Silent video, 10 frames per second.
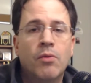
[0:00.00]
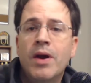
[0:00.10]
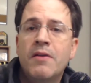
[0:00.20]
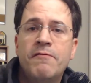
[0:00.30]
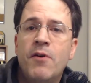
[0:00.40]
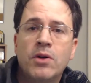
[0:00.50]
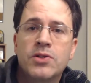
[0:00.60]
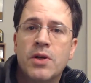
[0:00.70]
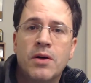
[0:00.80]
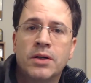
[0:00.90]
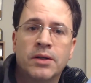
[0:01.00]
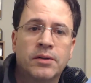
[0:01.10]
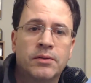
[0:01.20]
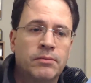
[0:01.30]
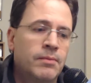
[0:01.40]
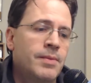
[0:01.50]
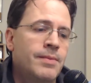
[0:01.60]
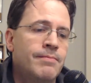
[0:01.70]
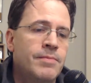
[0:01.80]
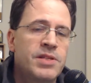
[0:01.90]
Write a folk song.
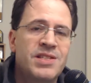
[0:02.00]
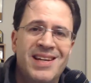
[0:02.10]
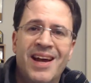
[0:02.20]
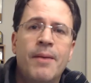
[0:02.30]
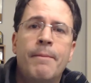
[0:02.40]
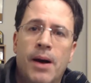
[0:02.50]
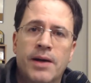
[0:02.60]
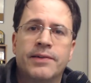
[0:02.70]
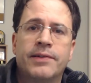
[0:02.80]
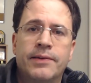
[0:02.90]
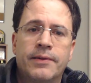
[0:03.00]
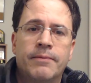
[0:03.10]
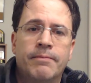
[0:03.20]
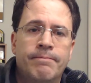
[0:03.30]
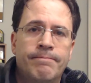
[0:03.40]
Sit on a bus.